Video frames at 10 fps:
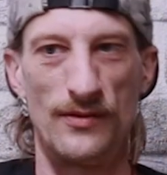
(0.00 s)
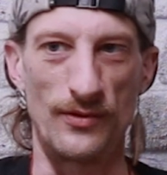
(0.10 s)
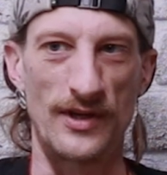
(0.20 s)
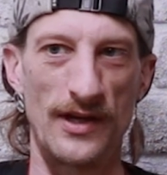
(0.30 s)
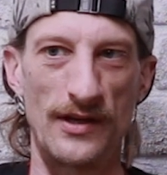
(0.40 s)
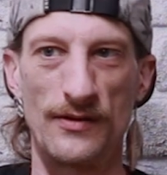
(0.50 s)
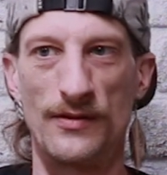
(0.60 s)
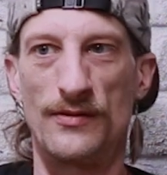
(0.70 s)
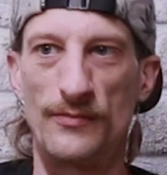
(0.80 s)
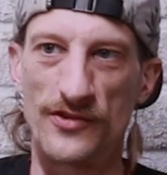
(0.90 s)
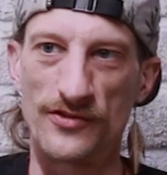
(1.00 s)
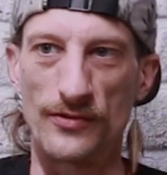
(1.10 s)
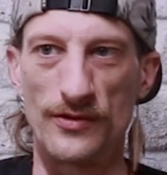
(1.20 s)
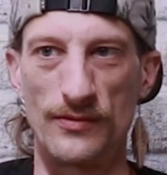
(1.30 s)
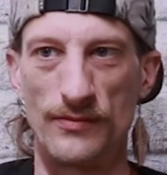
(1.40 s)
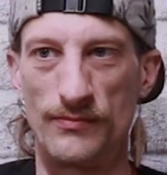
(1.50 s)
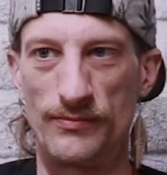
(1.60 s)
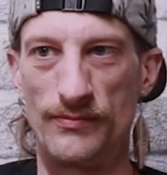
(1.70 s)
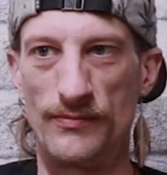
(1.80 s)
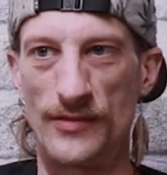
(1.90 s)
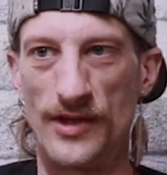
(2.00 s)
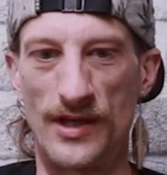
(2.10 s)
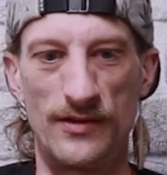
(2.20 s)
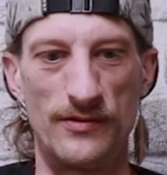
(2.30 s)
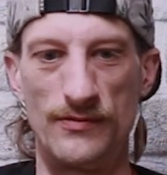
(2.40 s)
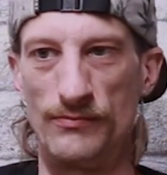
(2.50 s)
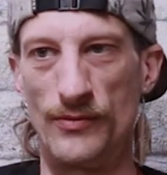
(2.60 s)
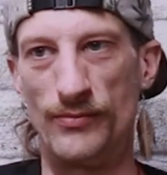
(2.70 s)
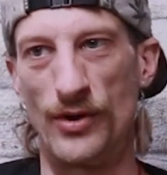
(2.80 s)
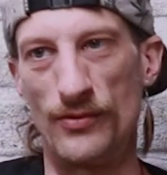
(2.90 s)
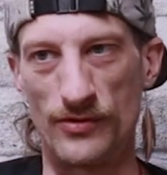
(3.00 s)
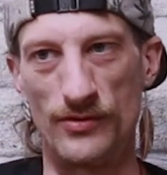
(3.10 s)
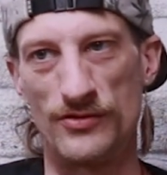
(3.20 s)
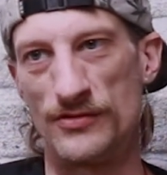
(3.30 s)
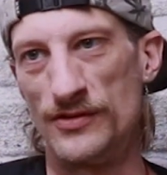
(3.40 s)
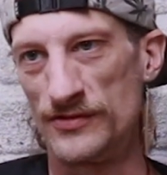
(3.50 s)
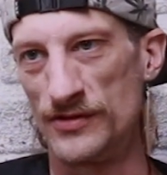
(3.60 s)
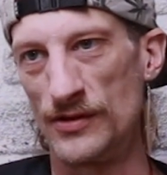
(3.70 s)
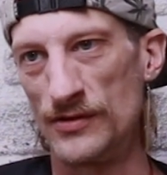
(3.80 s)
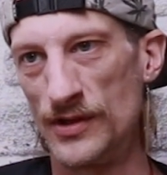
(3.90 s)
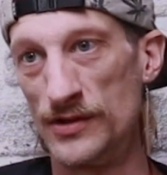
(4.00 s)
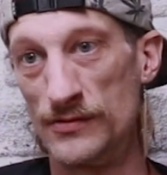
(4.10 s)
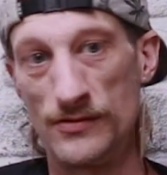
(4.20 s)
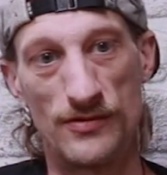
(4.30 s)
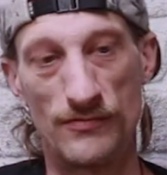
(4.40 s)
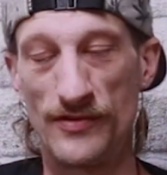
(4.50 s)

organic soil and bottled nutrients, you know, and to